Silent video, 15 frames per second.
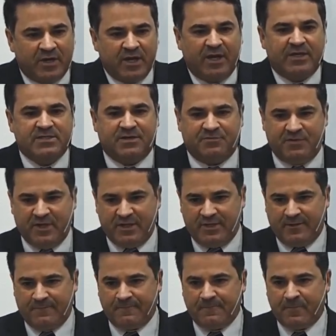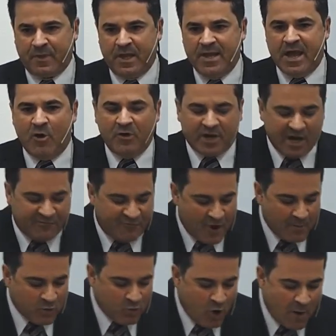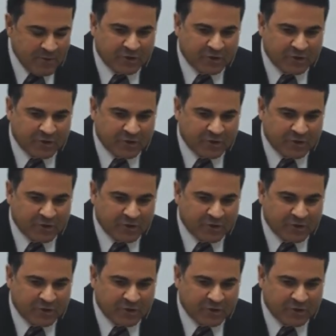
man needs to touch on the side that Jesus has